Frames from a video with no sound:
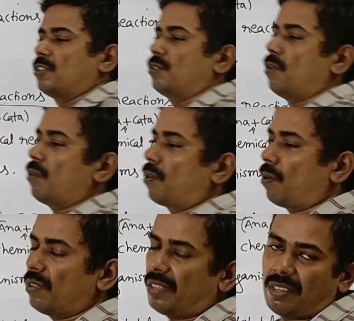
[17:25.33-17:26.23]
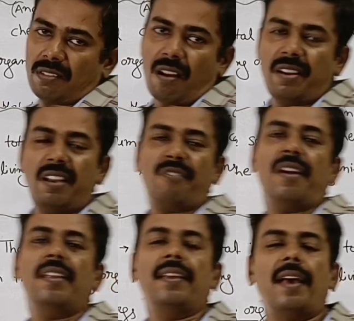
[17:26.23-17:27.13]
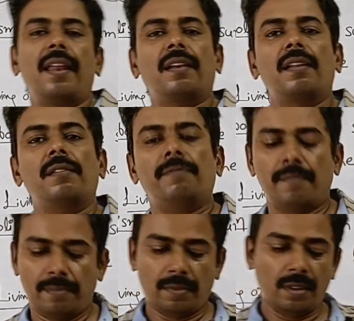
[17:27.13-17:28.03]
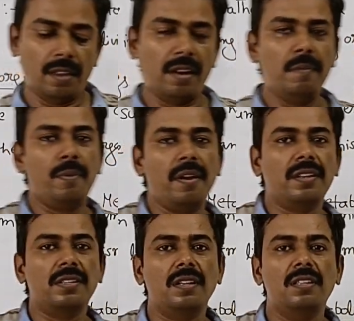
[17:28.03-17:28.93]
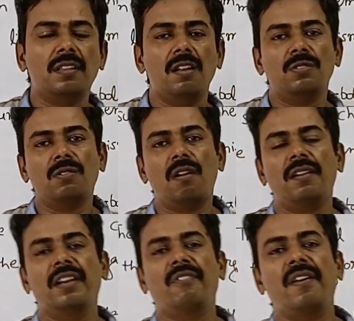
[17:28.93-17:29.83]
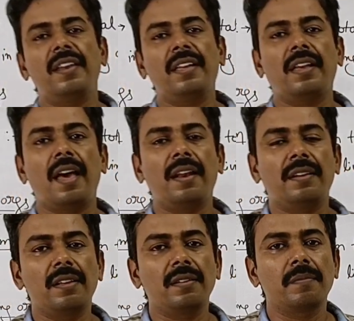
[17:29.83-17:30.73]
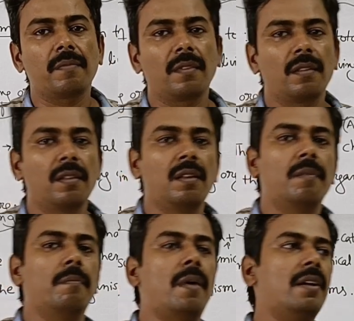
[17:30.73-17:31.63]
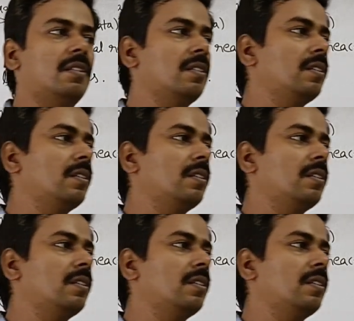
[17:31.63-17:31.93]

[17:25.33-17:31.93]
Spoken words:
So growth is not a defining character, reproduction is also not defining character, but